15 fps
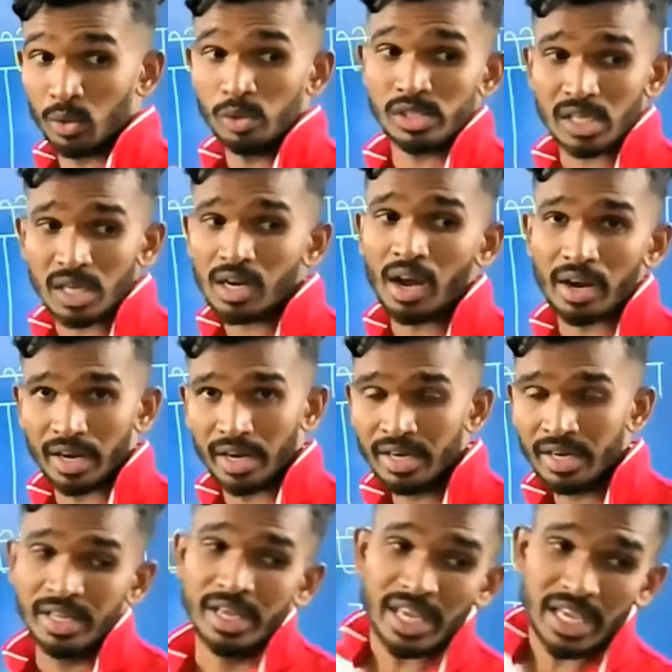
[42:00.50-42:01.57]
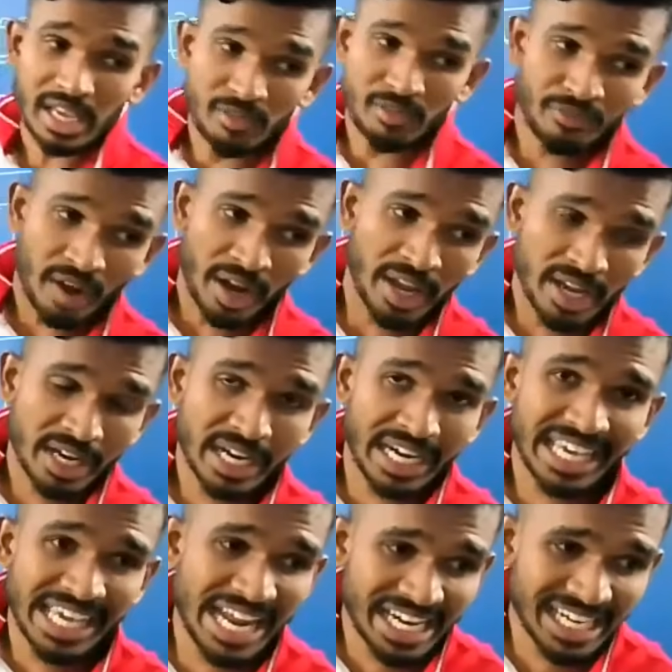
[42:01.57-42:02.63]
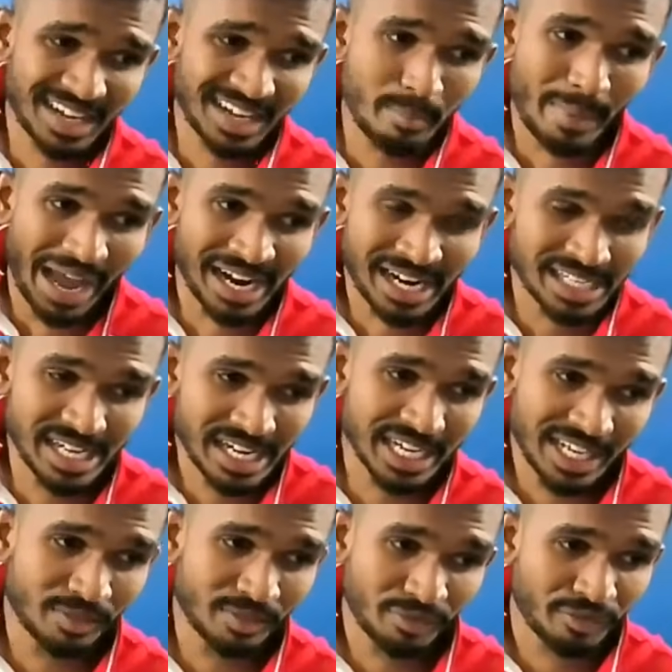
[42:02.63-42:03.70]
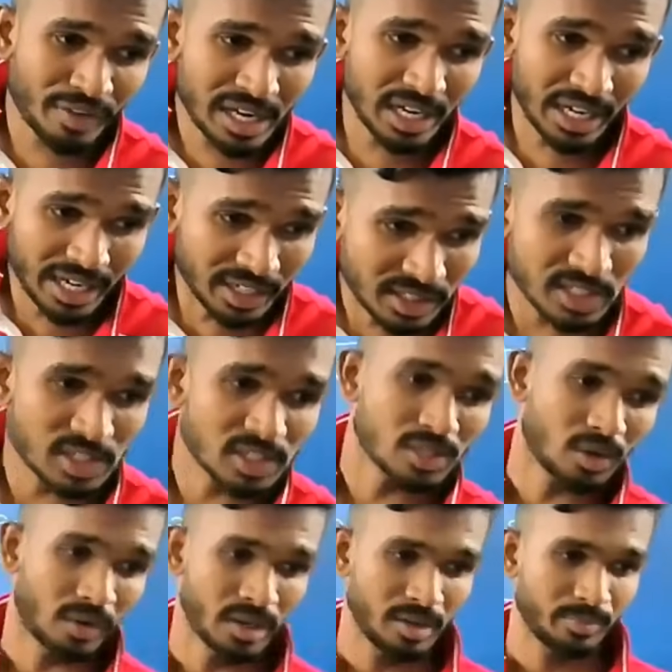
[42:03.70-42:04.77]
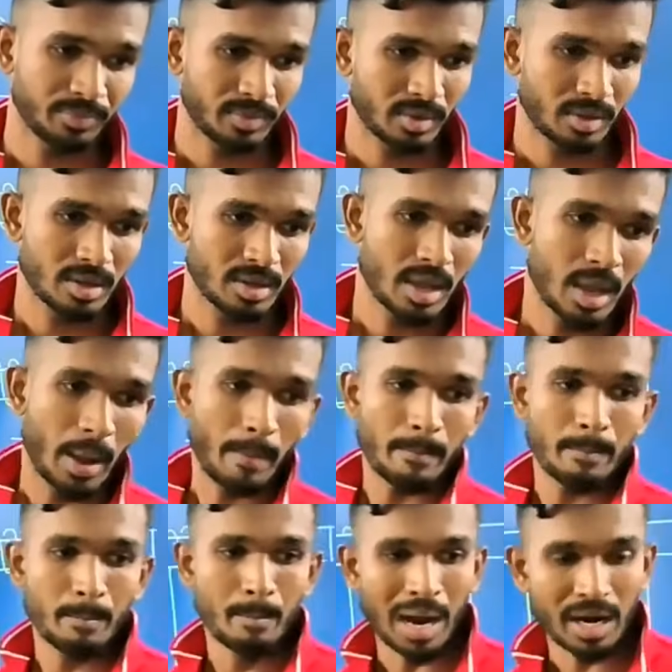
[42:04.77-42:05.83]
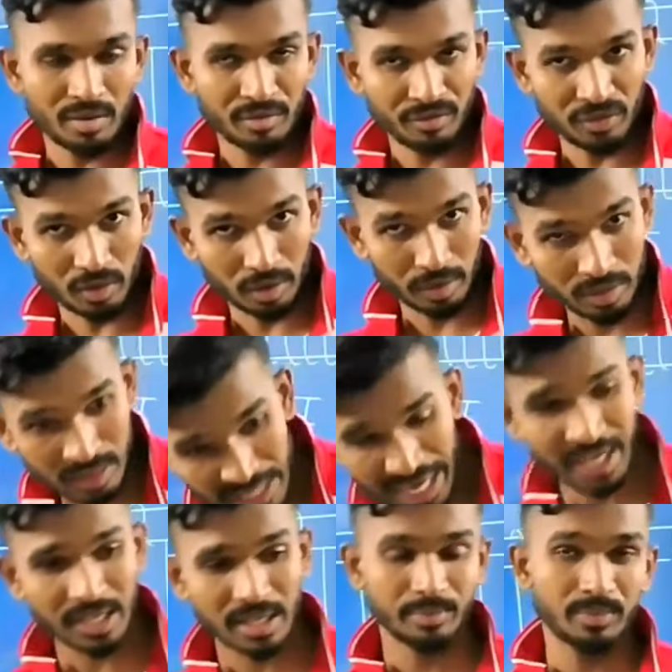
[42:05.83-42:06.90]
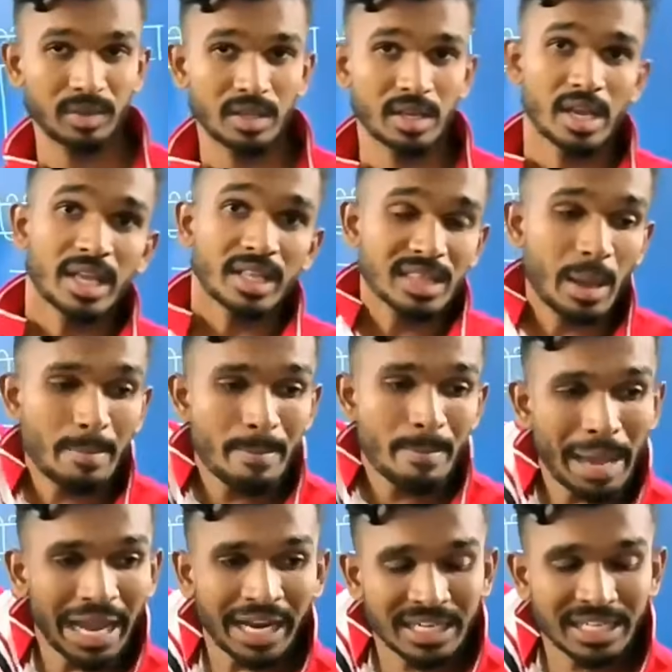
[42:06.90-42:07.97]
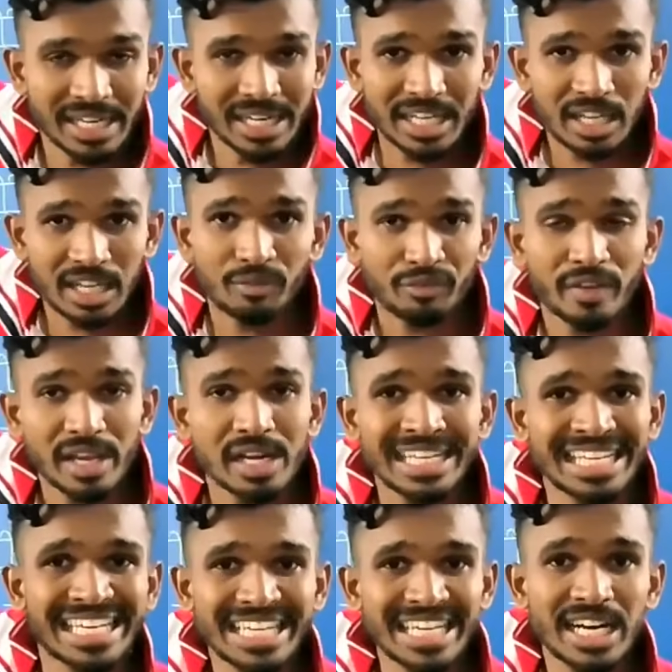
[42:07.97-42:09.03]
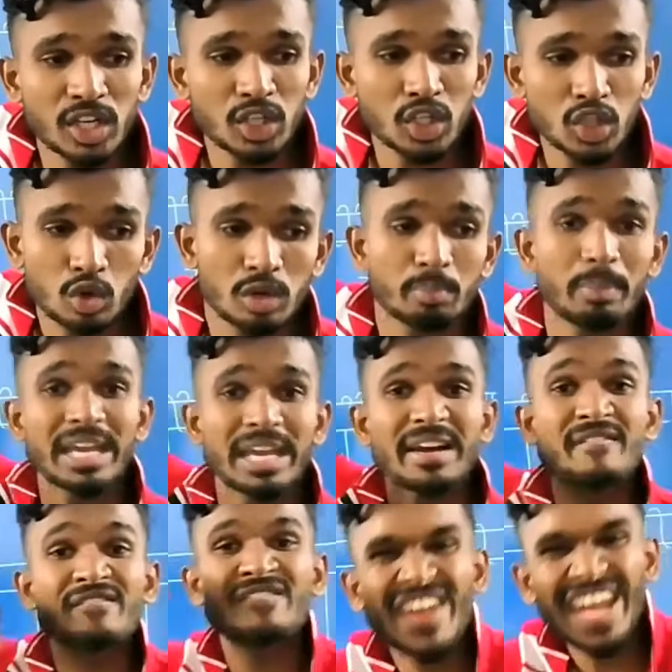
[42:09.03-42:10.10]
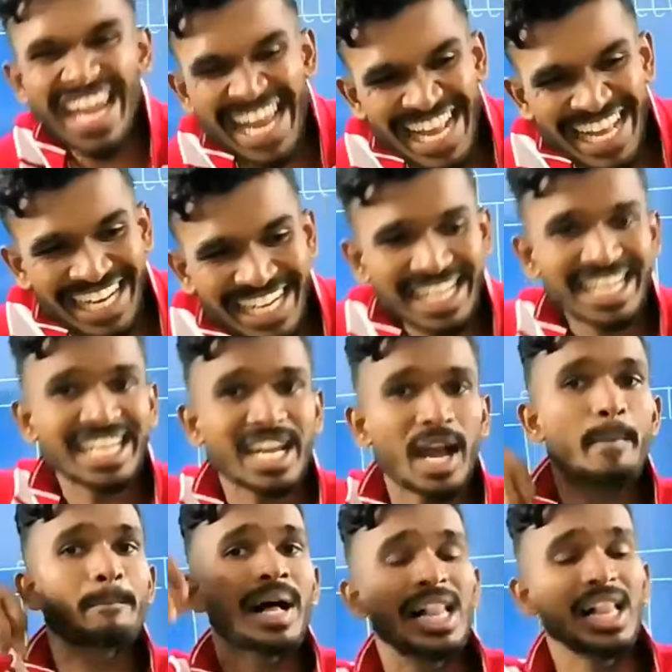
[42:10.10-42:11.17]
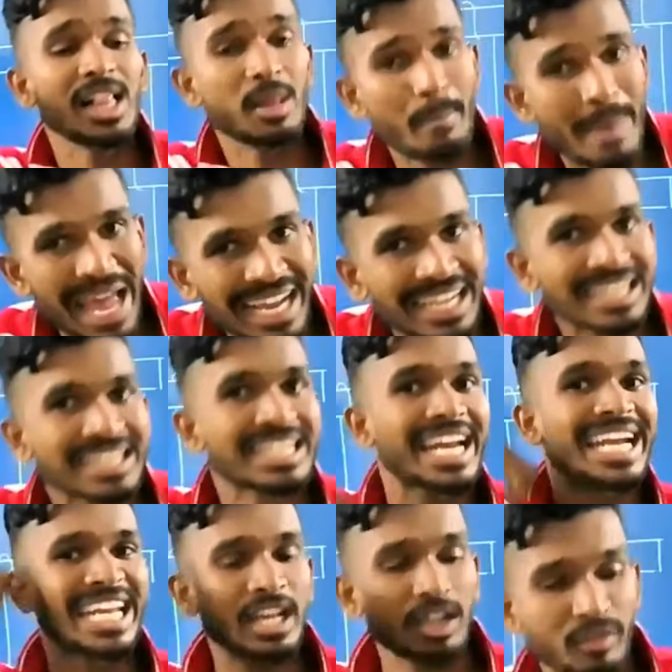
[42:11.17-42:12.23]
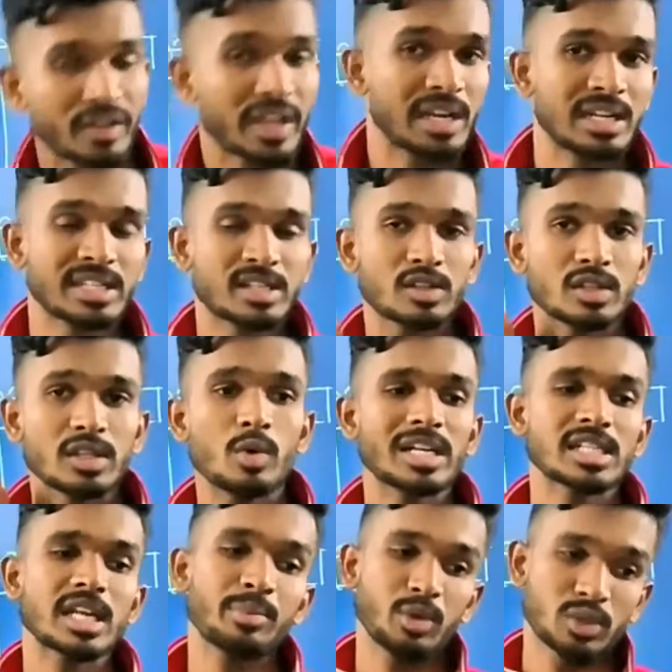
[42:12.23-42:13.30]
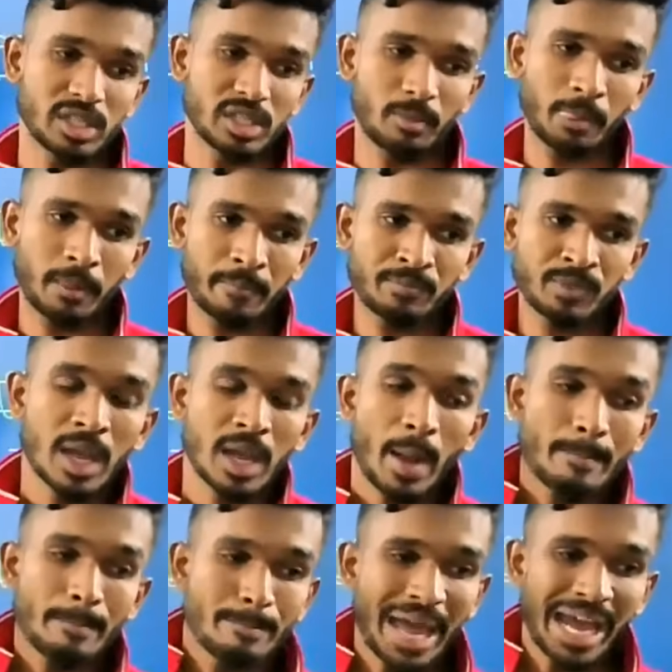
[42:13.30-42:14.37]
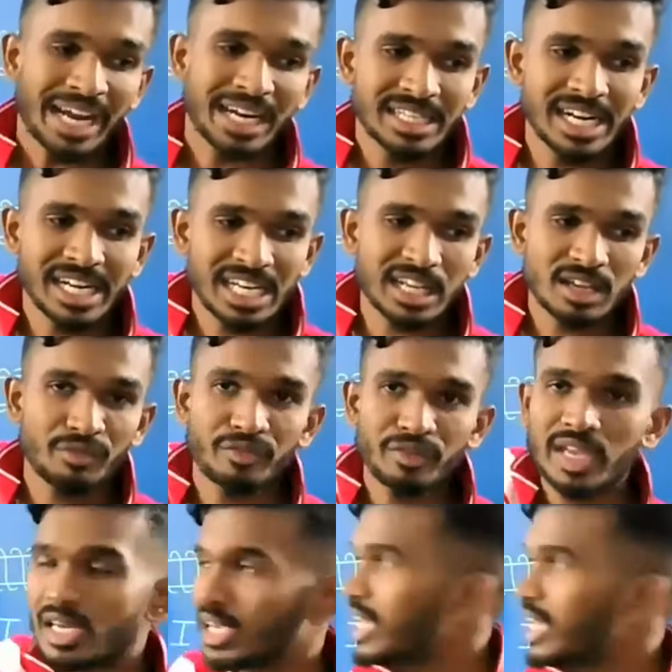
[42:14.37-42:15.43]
a current if I create a magnetic field in this coil. But for that, the magnetic field here should be a variable magnetic field. Listen to the words I'm using. Magnetic field in